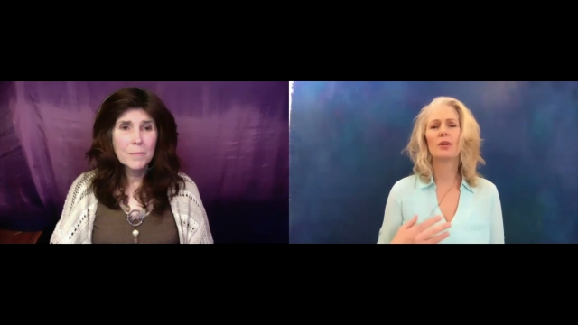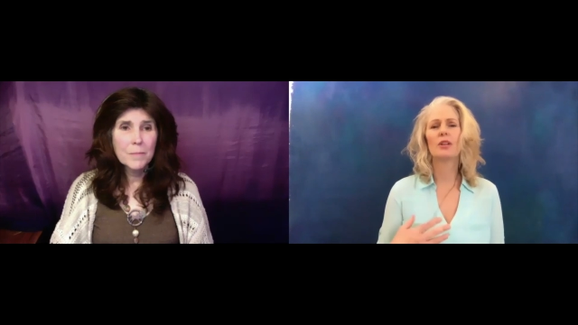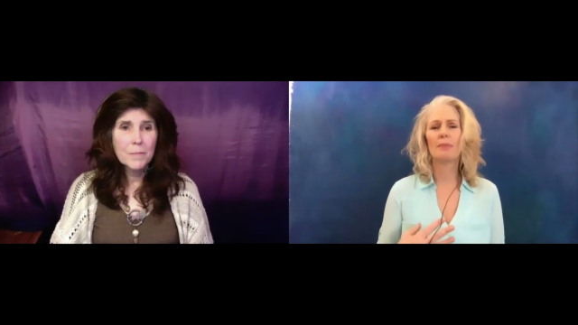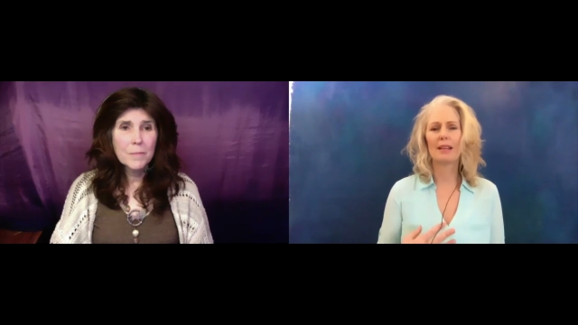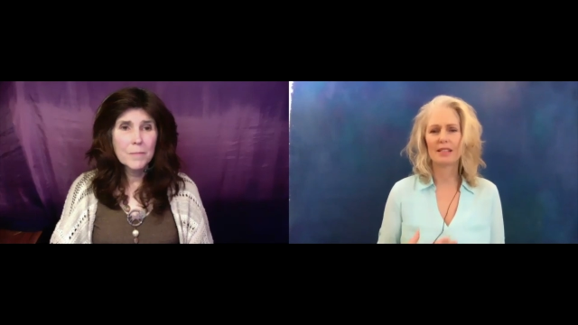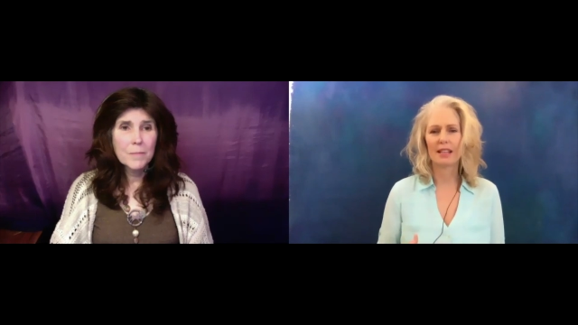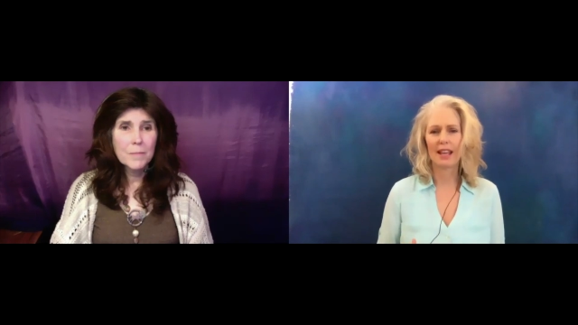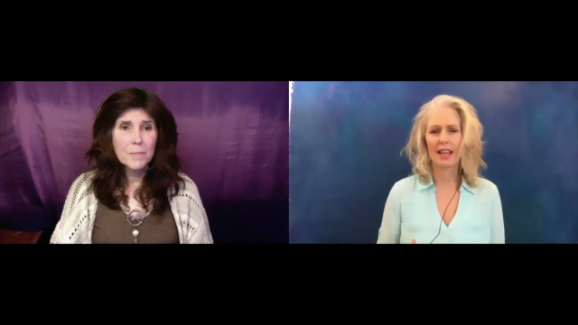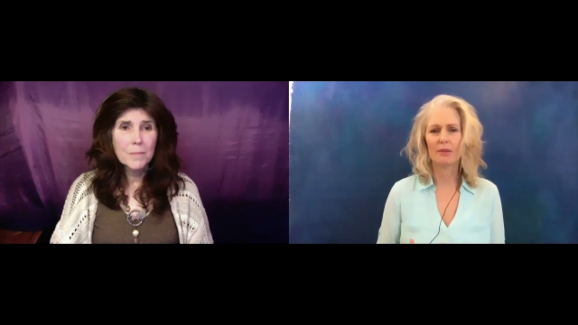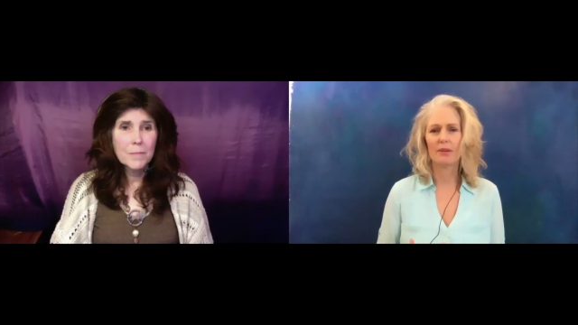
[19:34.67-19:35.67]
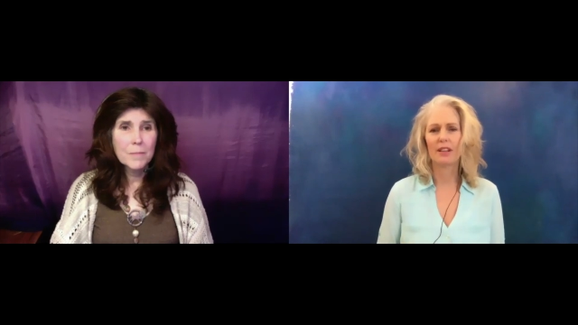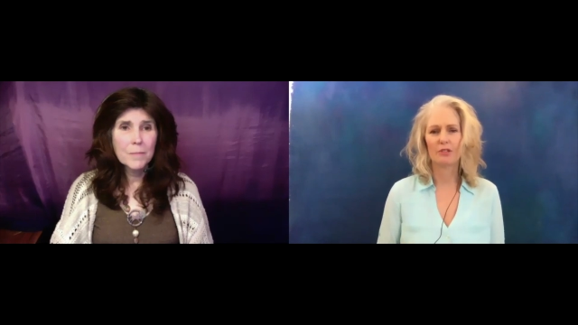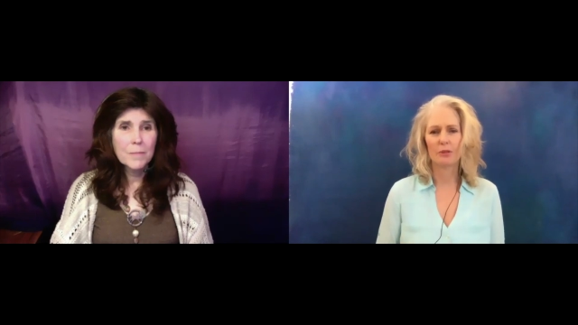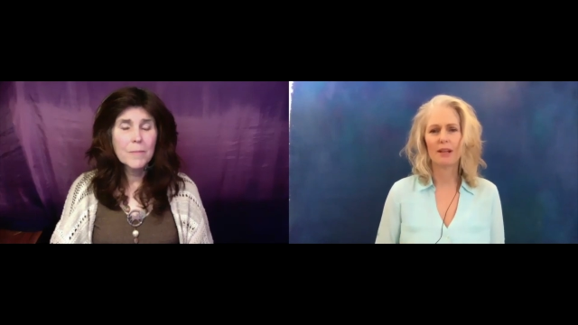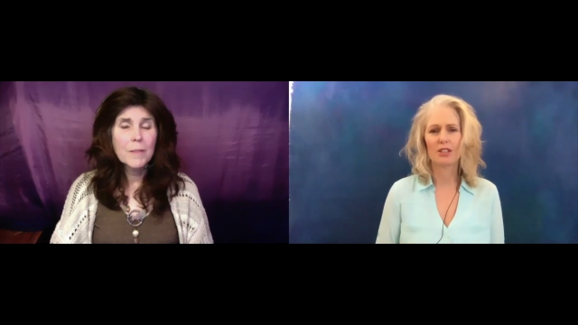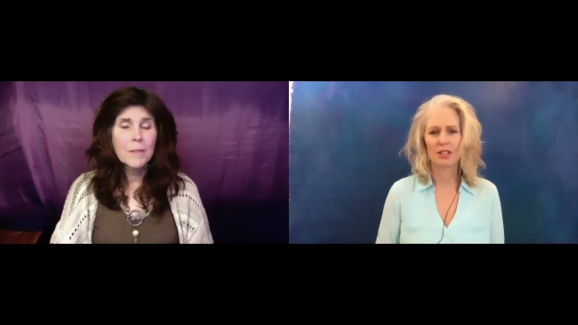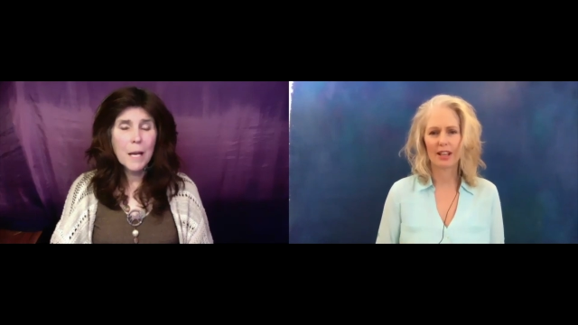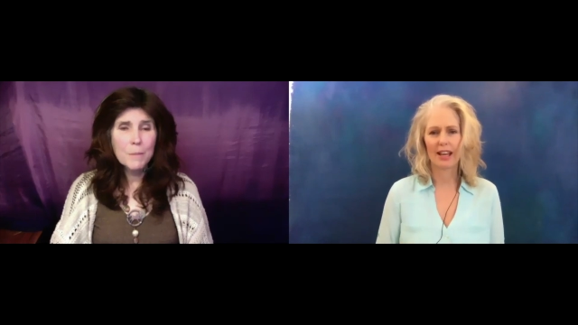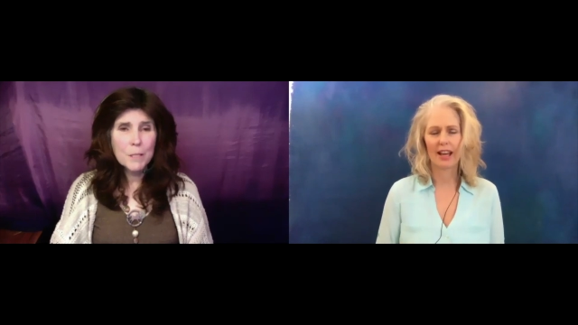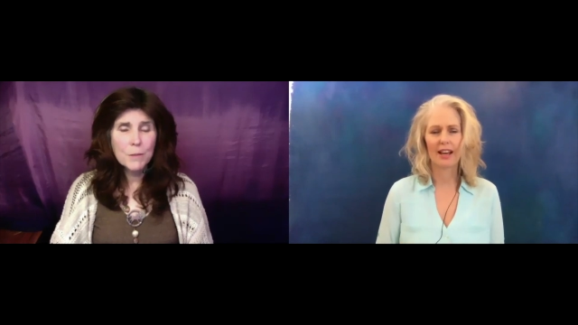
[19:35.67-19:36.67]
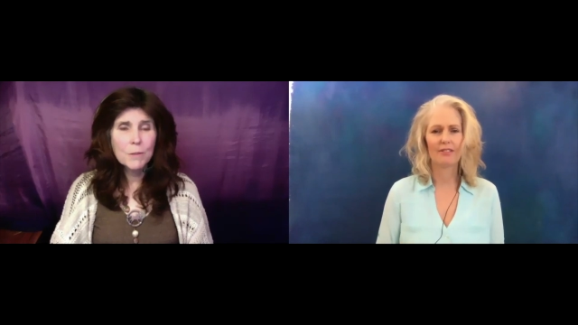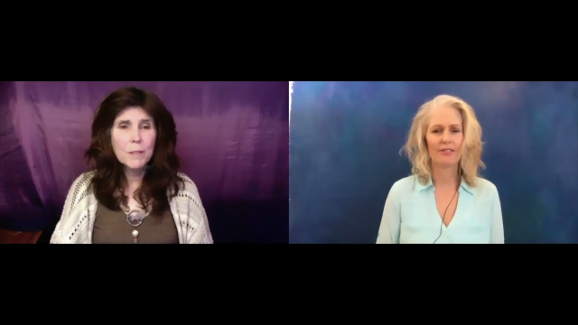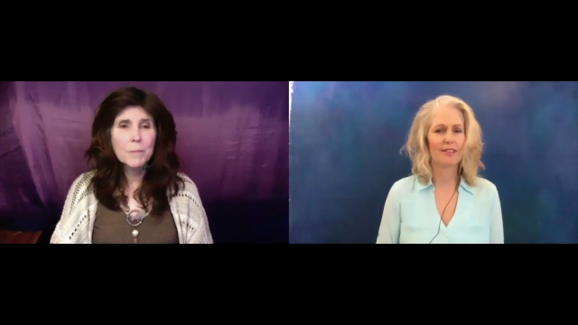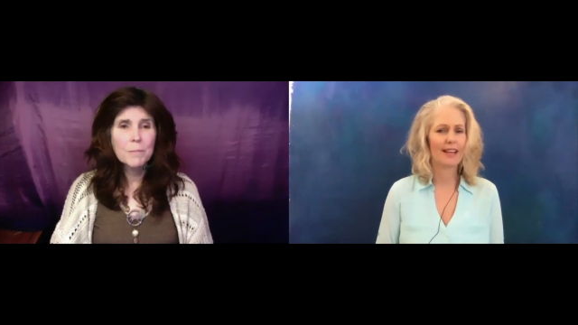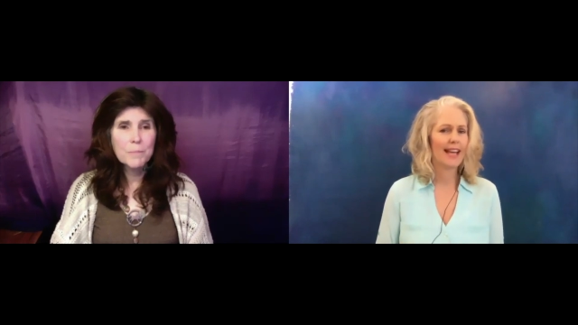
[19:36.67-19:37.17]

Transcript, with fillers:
Speaker 1: the best they can with the information they Absolutely. Have.